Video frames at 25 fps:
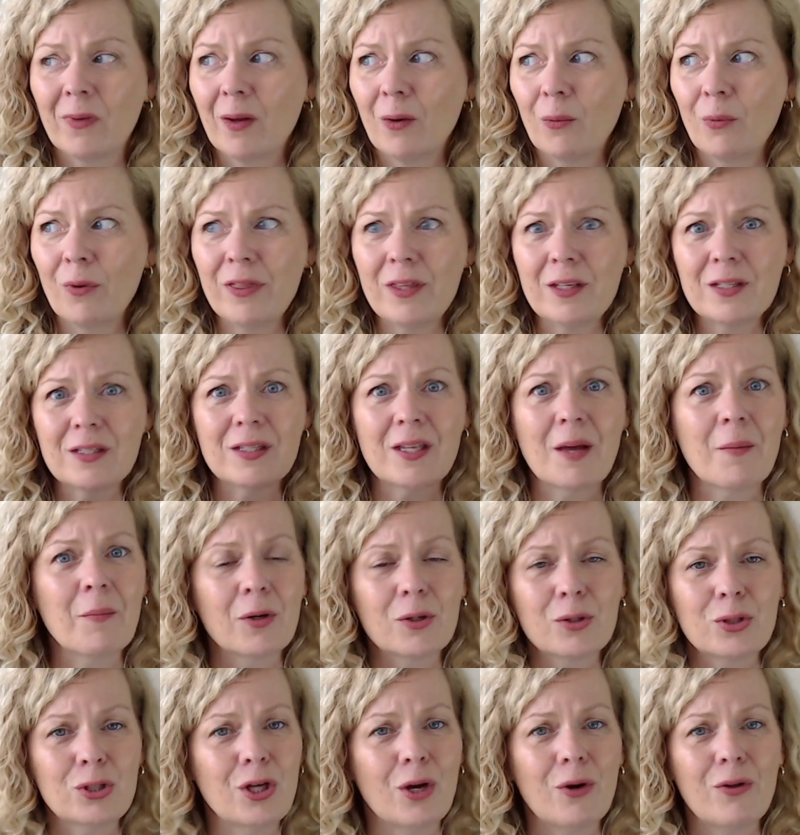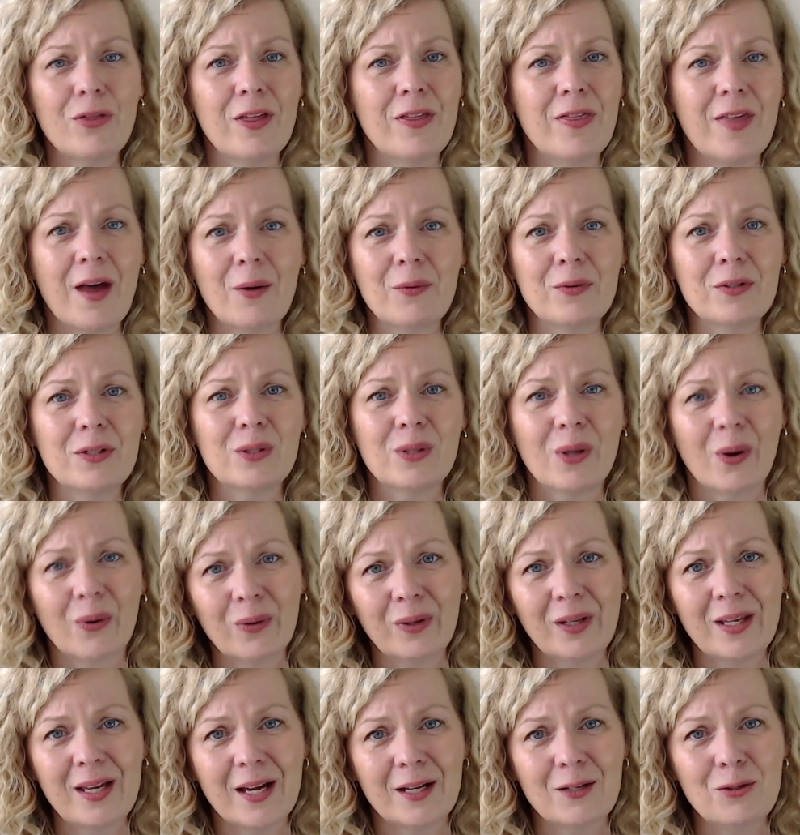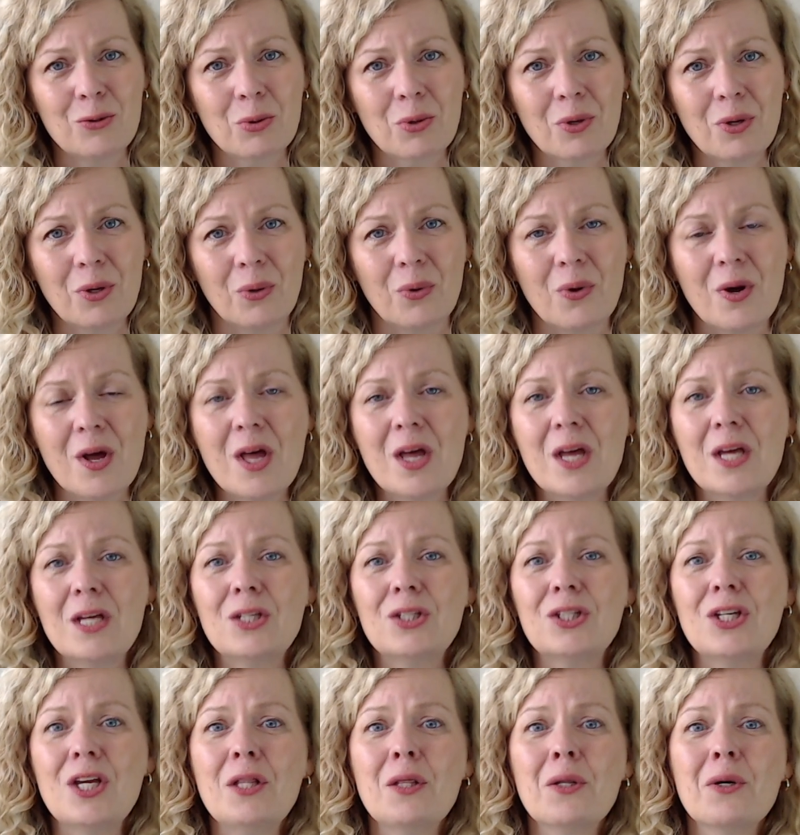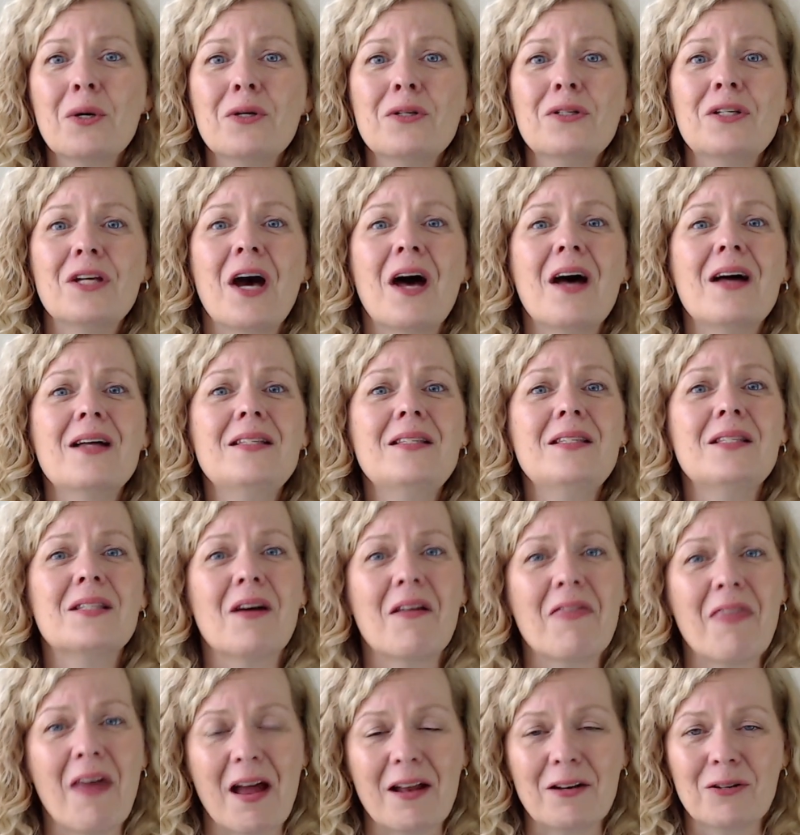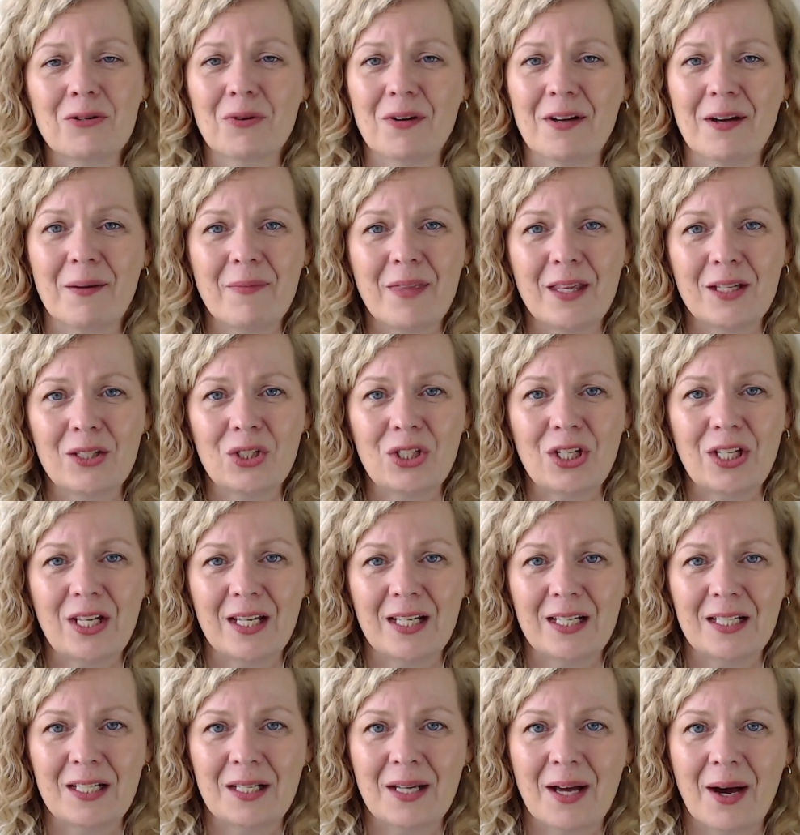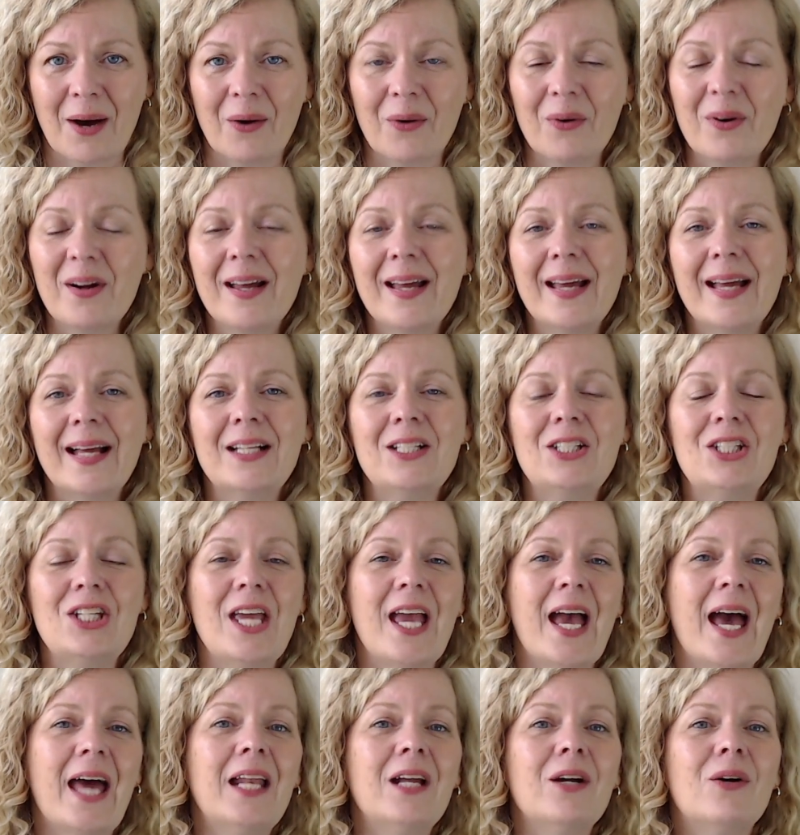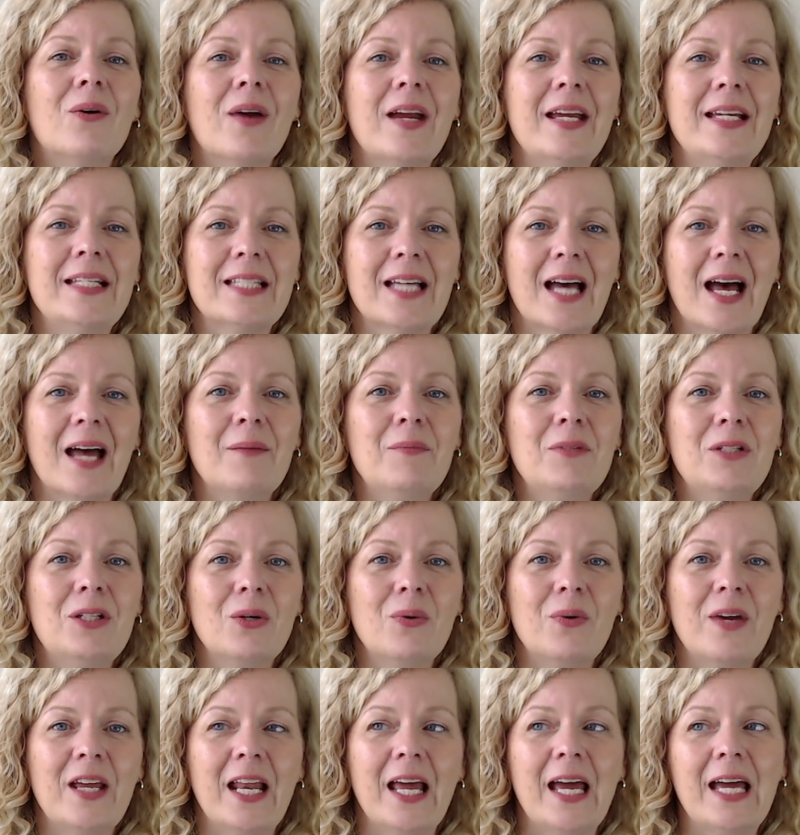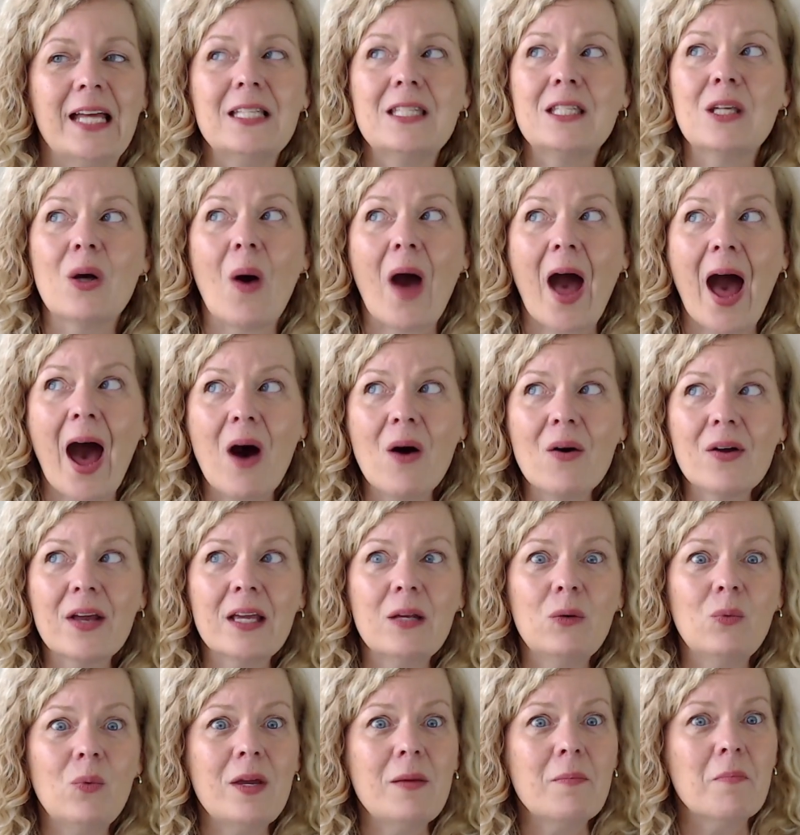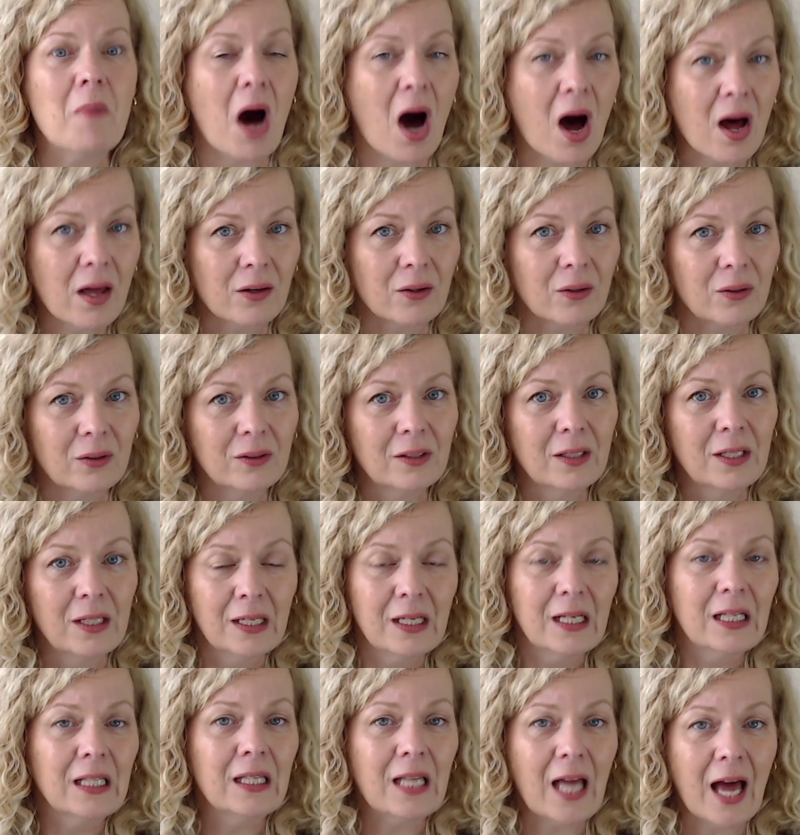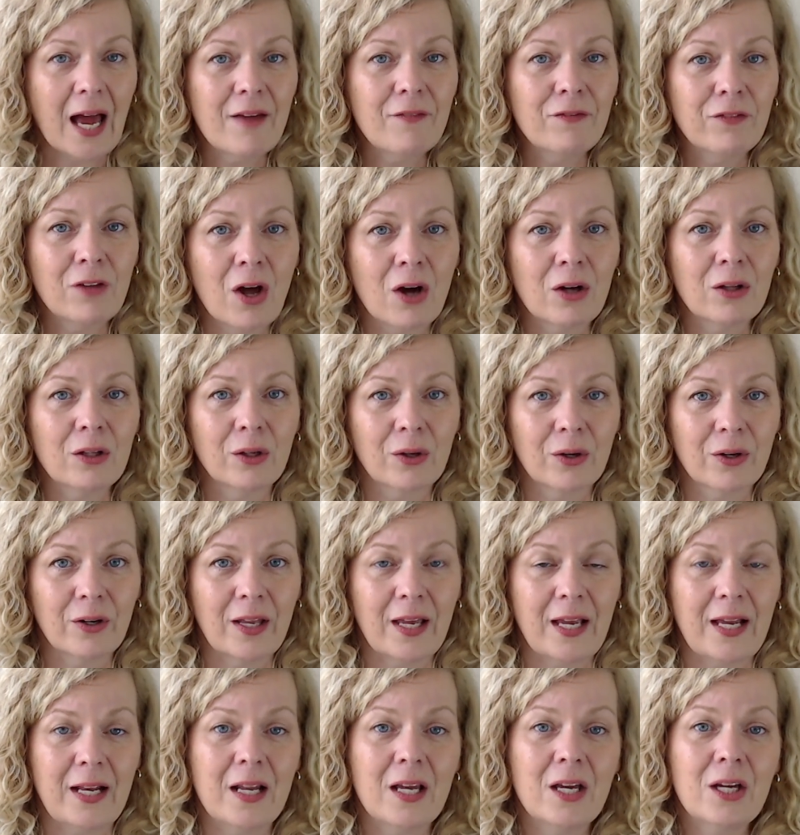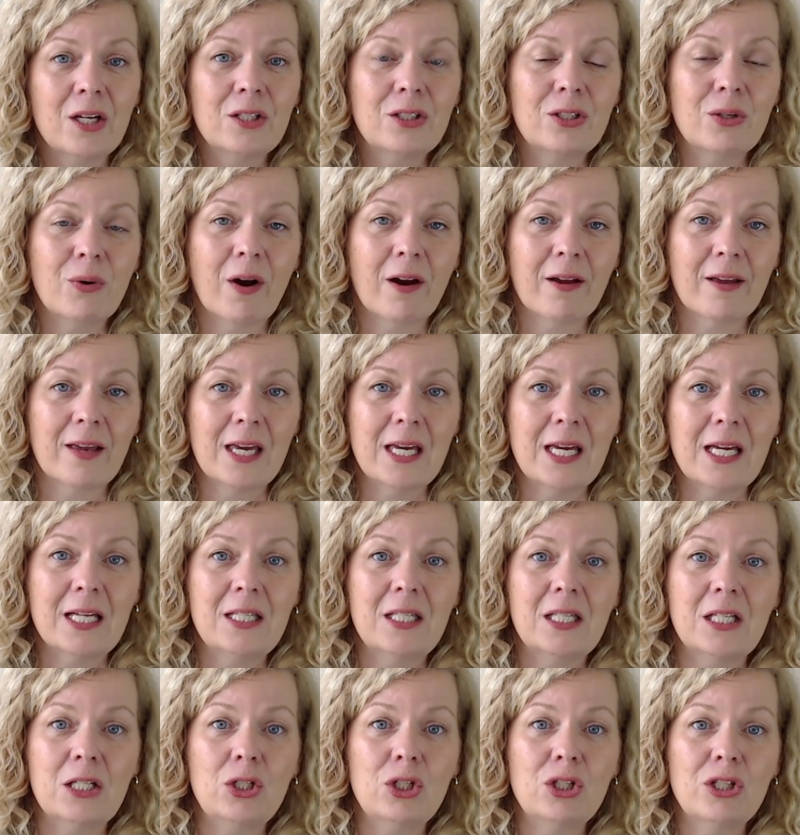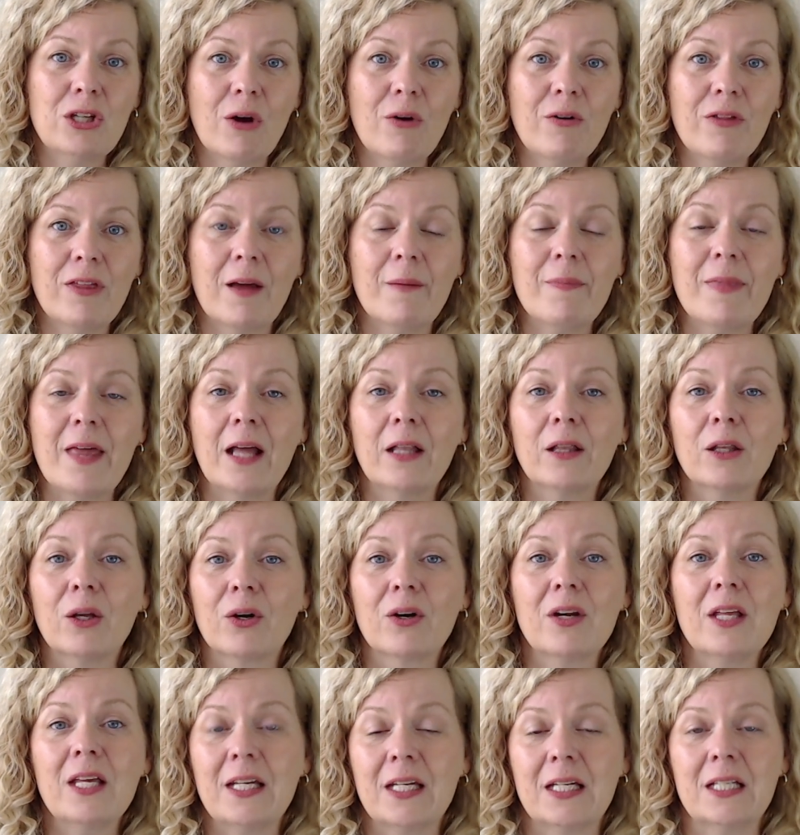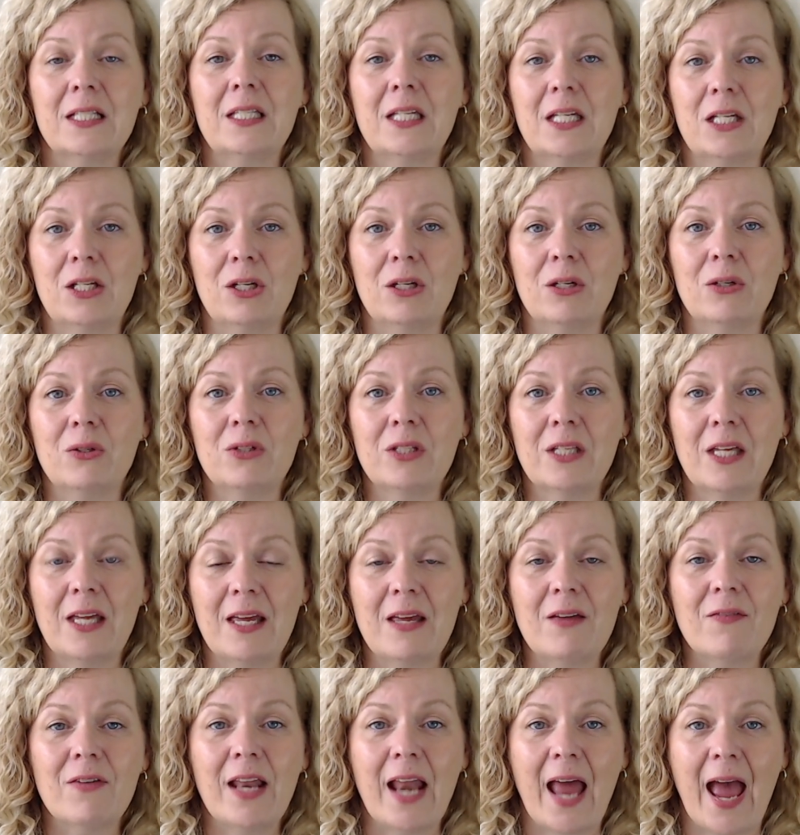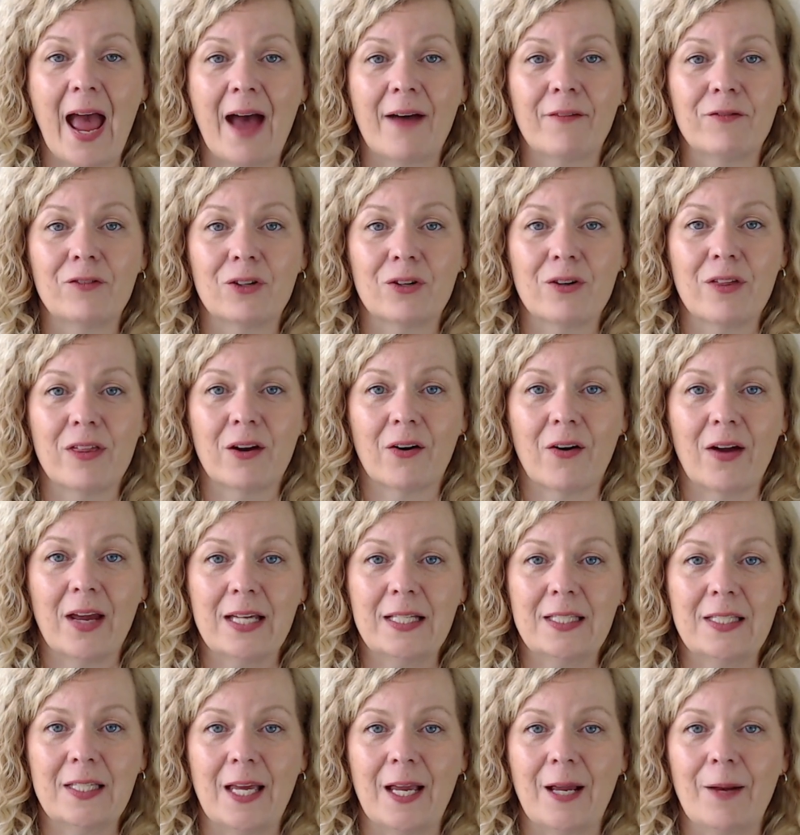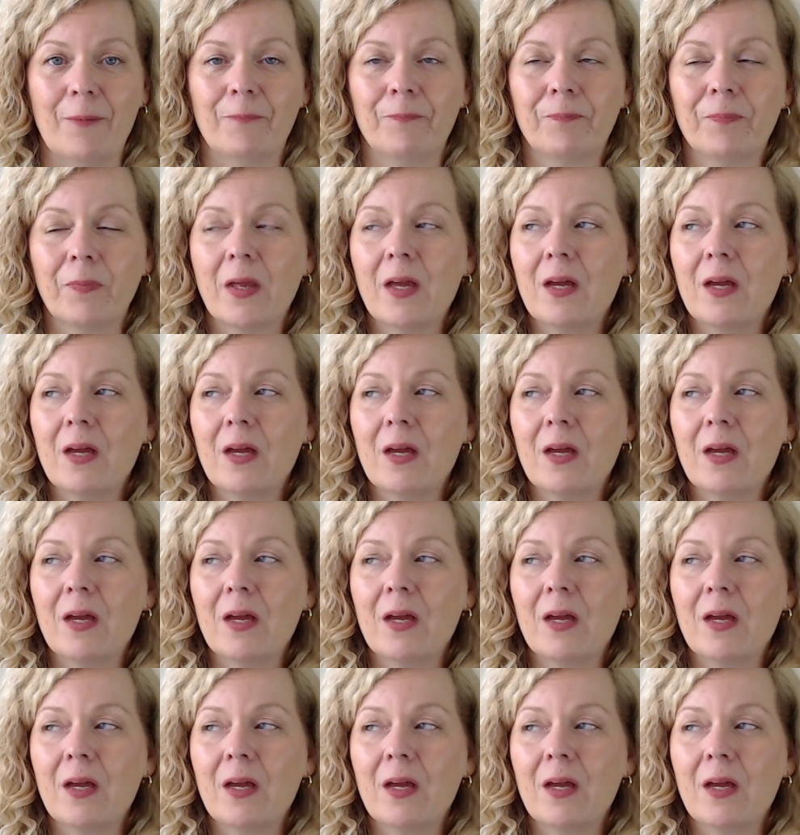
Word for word: Well, this summer showed that that was totally untrue. She learned tons on that trip that she didn't know, and she had a great time doing it. So, how can we model lifelong learning to our kids and show them that learning continues even after they're 18.